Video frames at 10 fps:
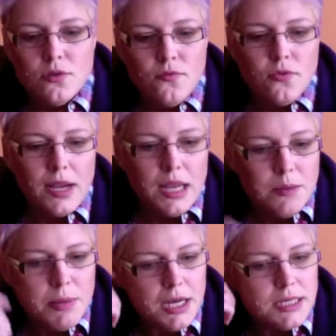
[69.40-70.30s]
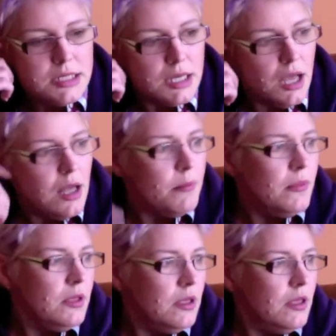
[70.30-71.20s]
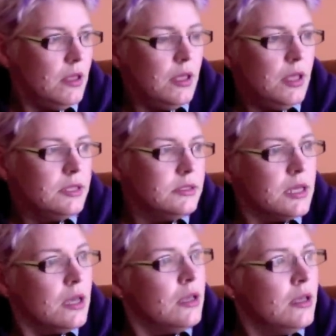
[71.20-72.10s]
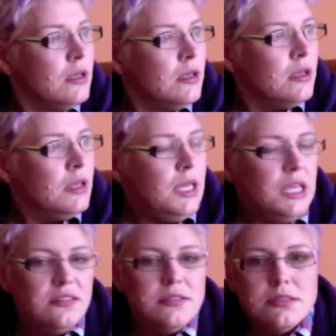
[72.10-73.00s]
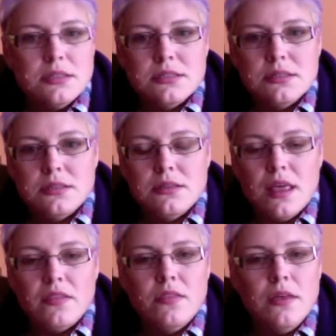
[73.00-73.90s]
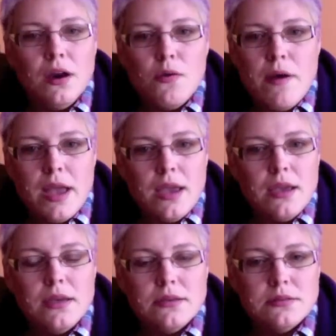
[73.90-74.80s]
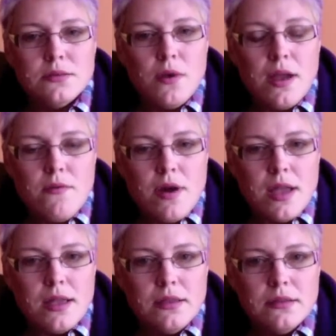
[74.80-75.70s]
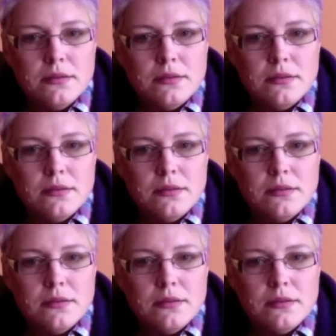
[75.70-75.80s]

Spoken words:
For anybody to come and insist that their way is the right way,